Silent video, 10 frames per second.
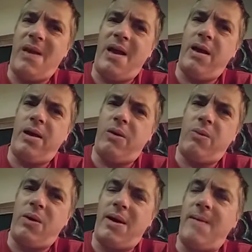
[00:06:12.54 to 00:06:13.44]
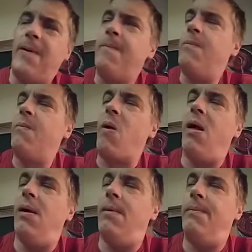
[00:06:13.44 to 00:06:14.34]
4x8 or whatever,
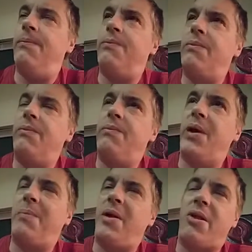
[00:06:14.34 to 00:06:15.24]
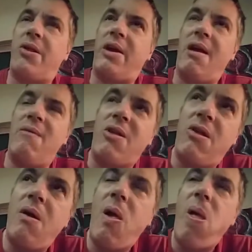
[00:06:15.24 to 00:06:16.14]
big pieces of canvas.